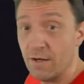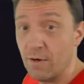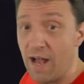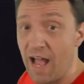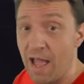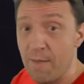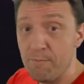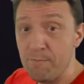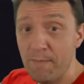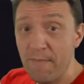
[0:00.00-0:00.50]
So
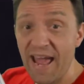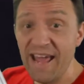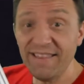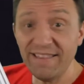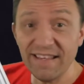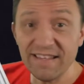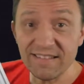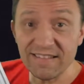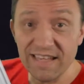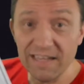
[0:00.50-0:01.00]
I
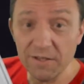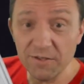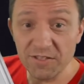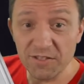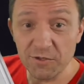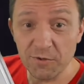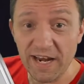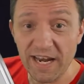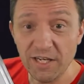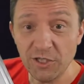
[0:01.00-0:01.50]
made this
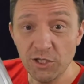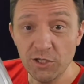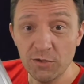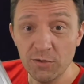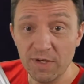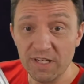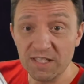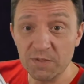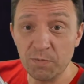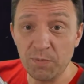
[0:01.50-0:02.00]

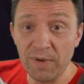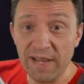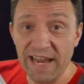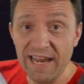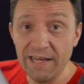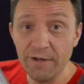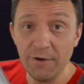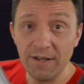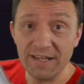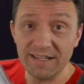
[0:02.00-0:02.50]
illustration to
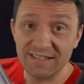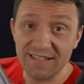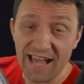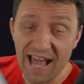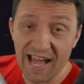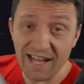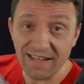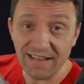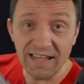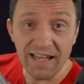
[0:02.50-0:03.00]
explain you
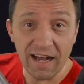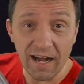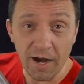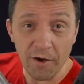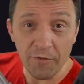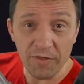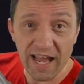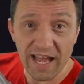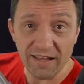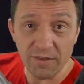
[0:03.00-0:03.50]
exactly
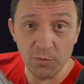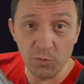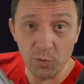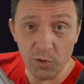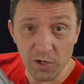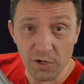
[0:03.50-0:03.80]
how that